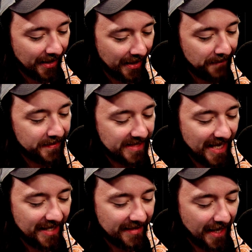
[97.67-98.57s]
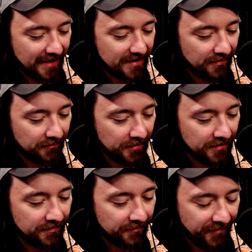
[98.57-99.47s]
uh, a bidet that
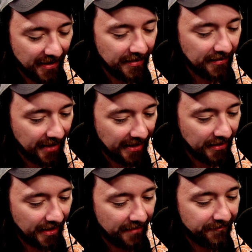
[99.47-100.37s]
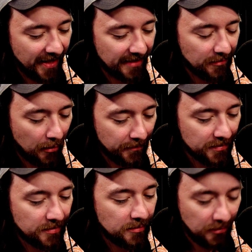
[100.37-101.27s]
was very likely, in fact,
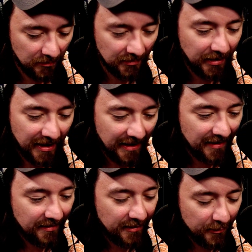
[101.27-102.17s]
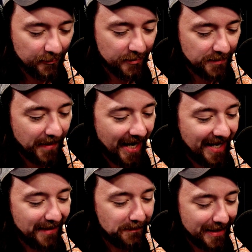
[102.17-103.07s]
almost certainly used
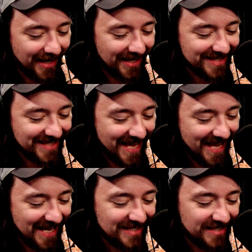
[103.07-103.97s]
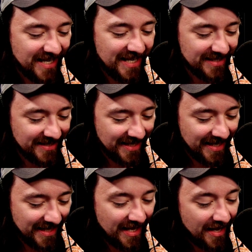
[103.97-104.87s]
by Beyonce and Jay
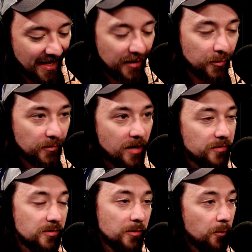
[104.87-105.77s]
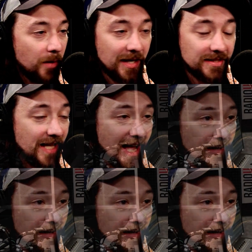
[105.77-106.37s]
Z, and who knows who else